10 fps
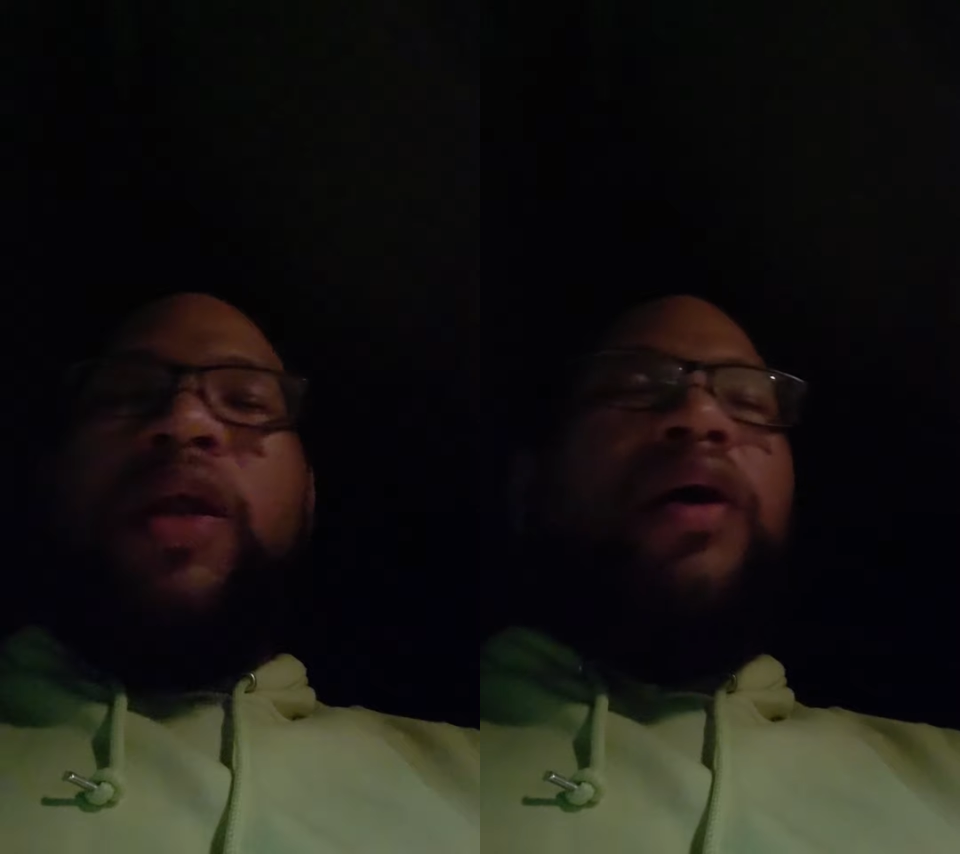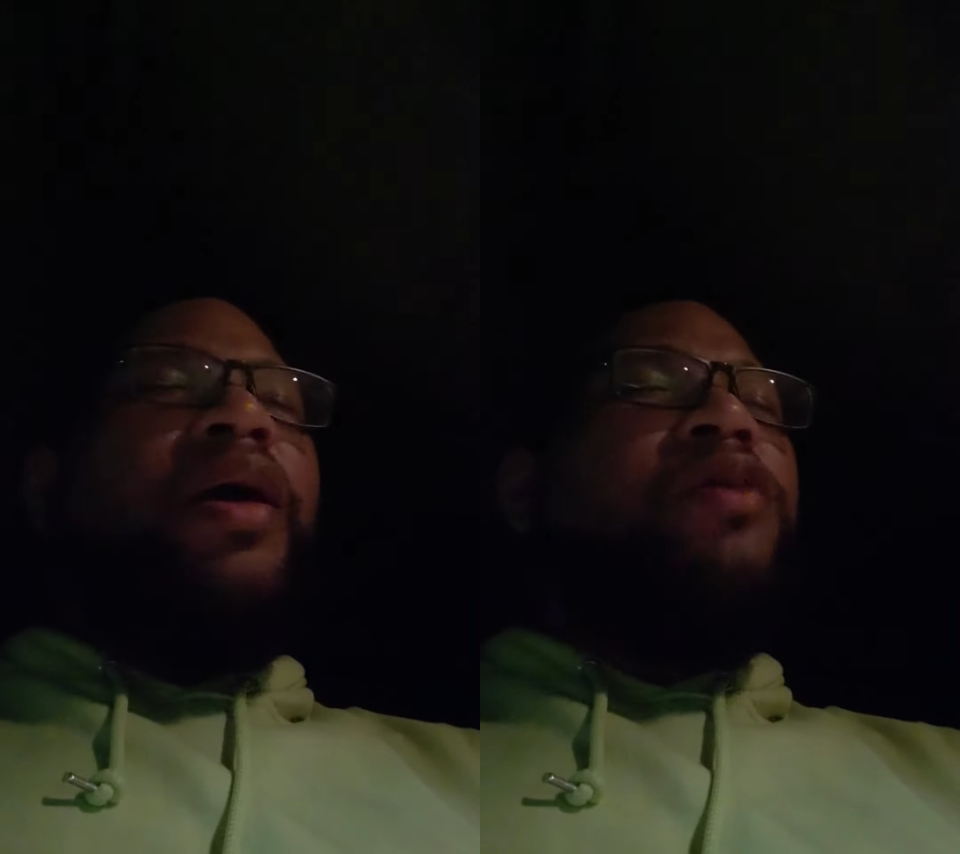
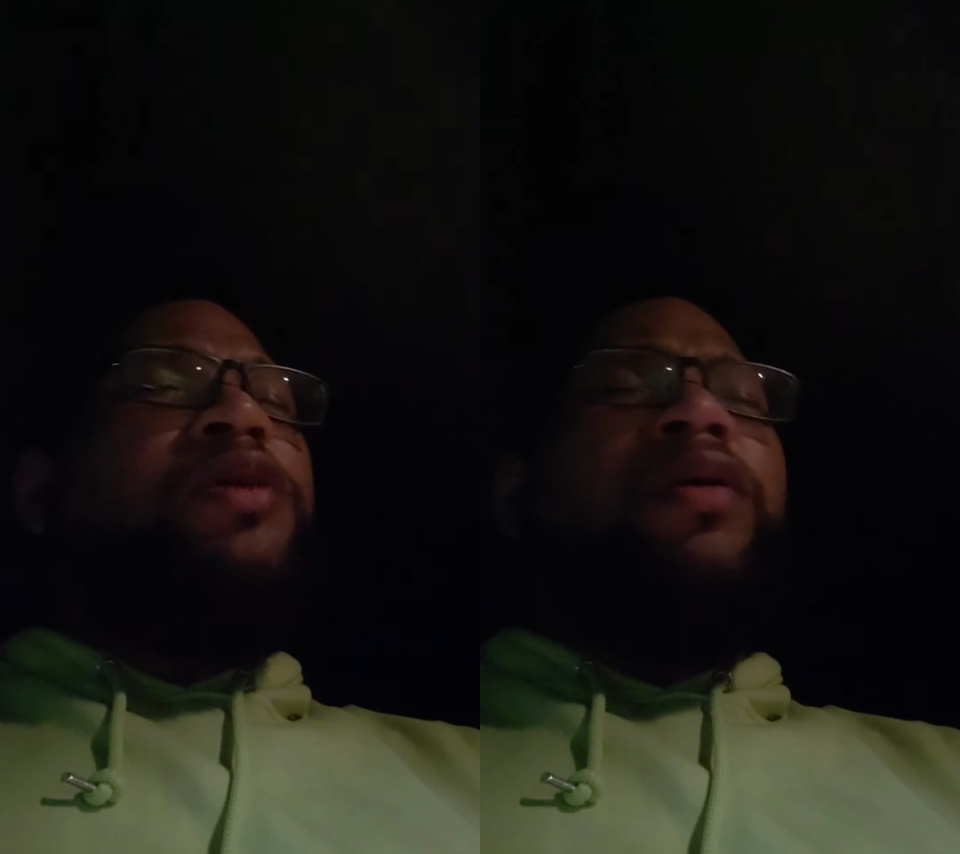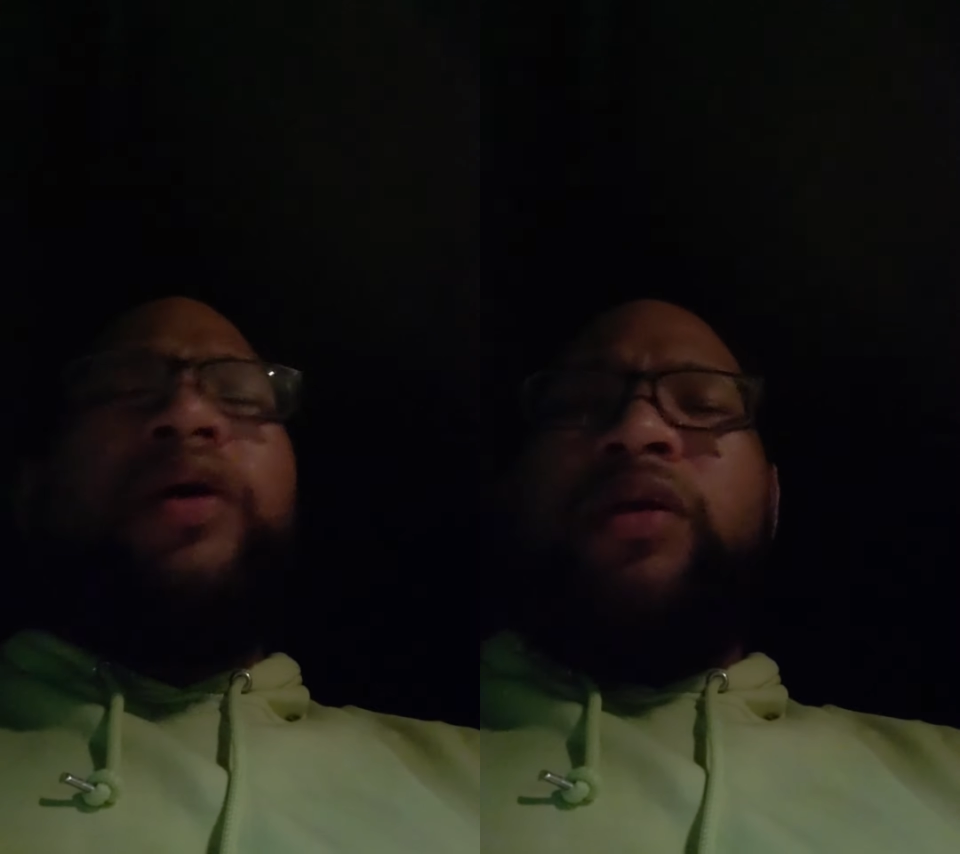I'll catch
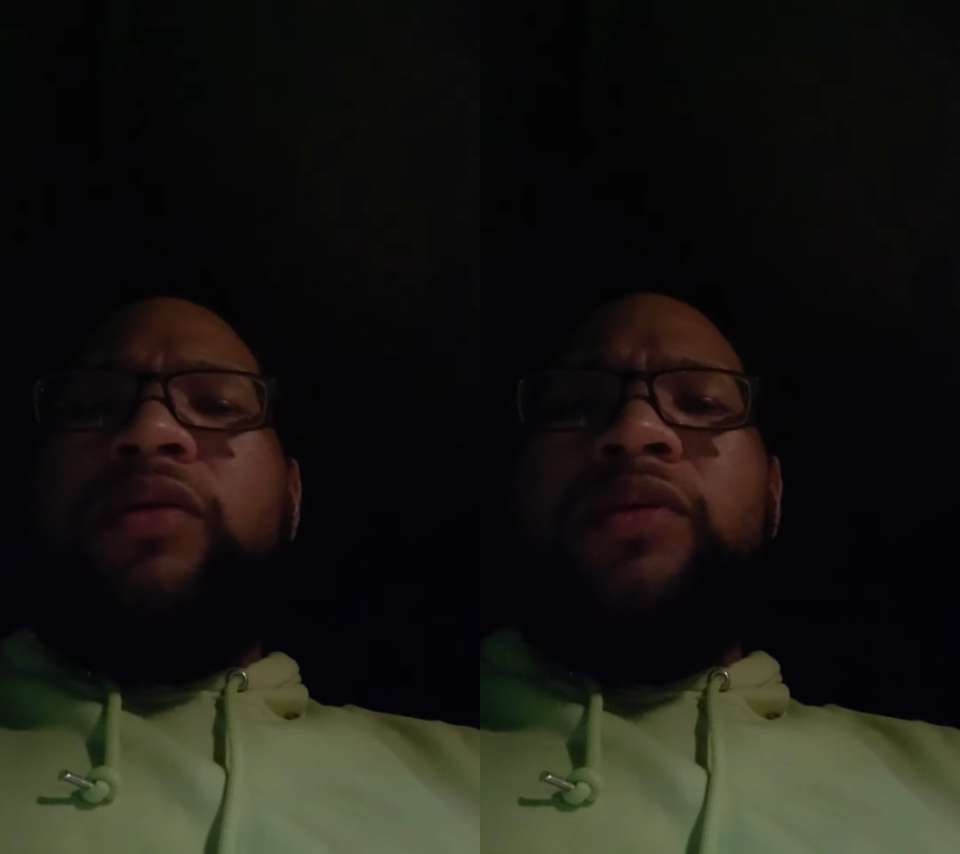y'all later.